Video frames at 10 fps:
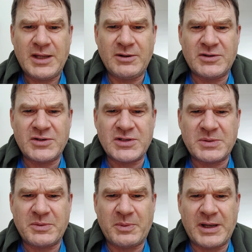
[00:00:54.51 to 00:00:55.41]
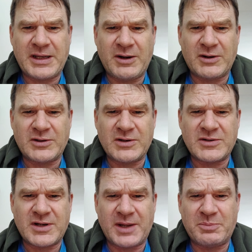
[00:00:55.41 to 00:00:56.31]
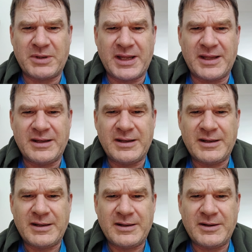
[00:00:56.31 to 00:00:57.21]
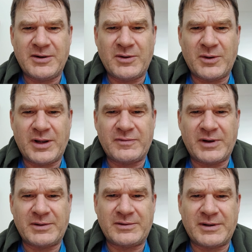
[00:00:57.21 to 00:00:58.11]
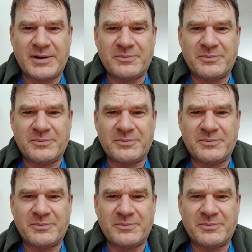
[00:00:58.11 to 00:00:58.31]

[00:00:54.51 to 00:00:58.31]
Those are some of my characters that I play. I've got